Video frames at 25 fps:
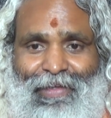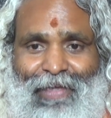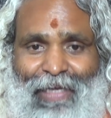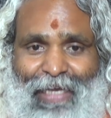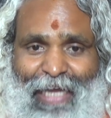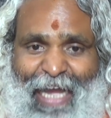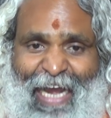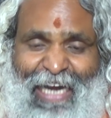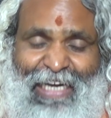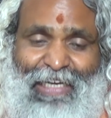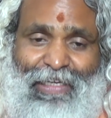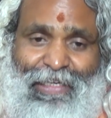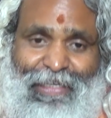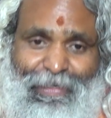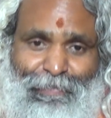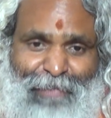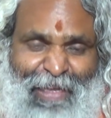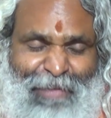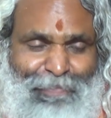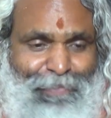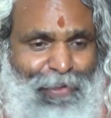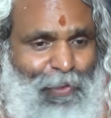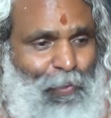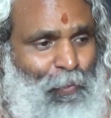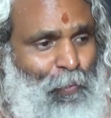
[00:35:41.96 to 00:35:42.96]
And
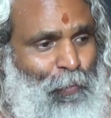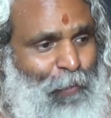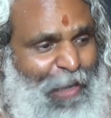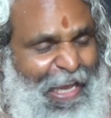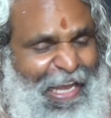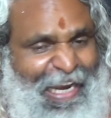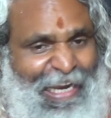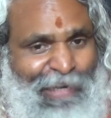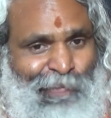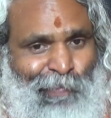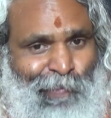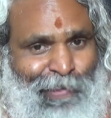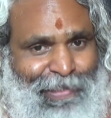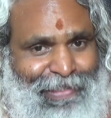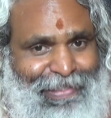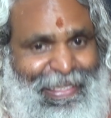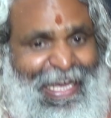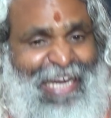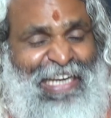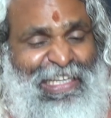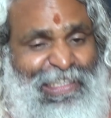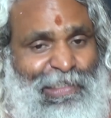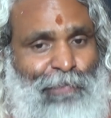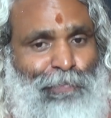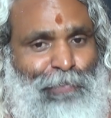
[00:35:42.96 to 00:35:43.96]
remember, wherever
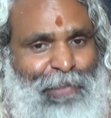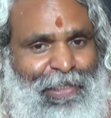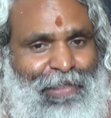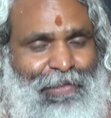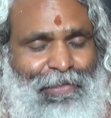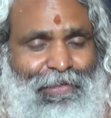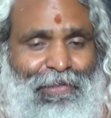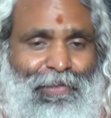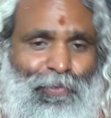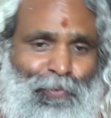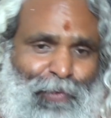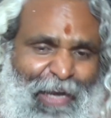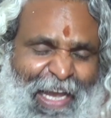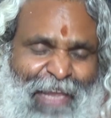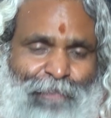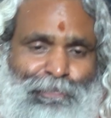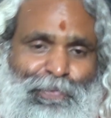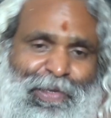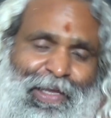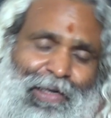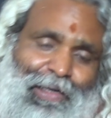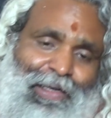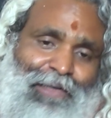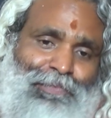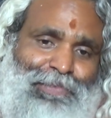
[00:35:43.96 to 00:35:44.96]
there is fear, why
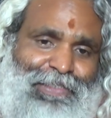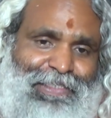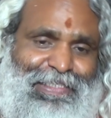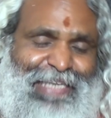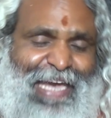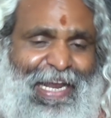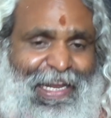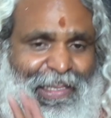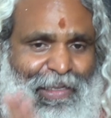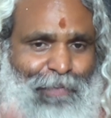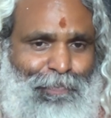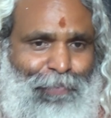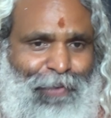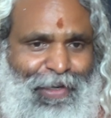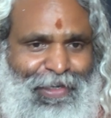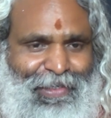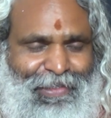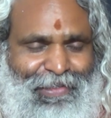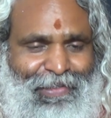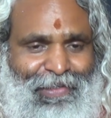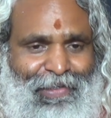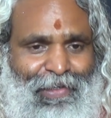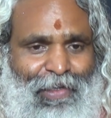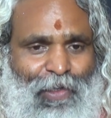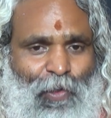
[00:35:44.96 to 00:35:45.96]
fear comes is another point.
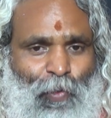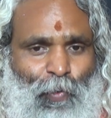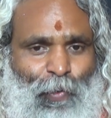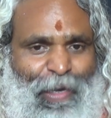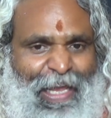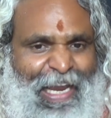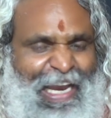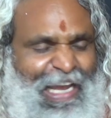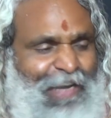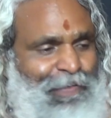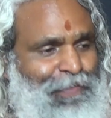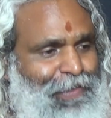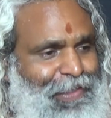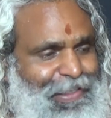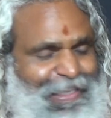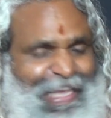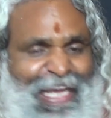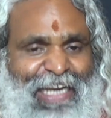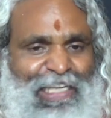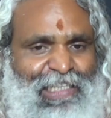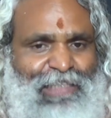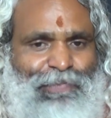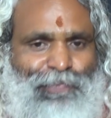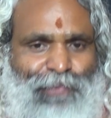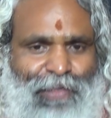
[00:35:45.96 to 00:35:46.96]
Wherever there
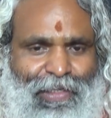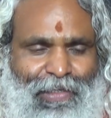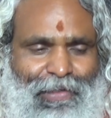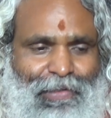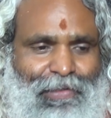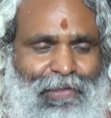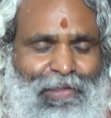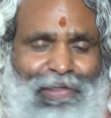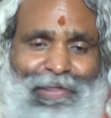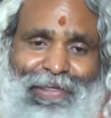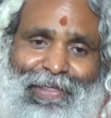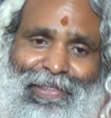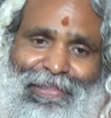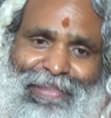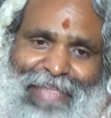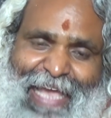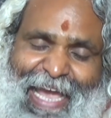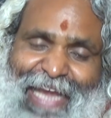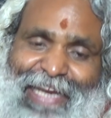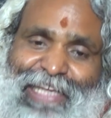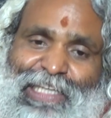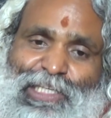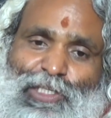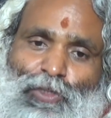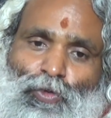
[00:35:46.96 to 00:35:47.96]
is fear,
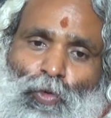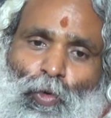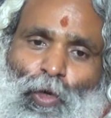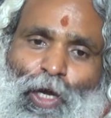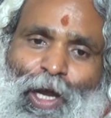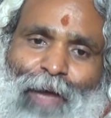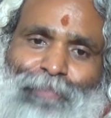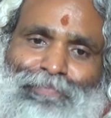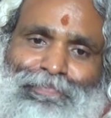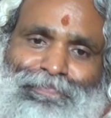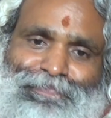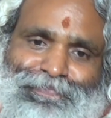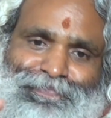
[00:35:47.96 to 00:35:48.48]
there is dukkha.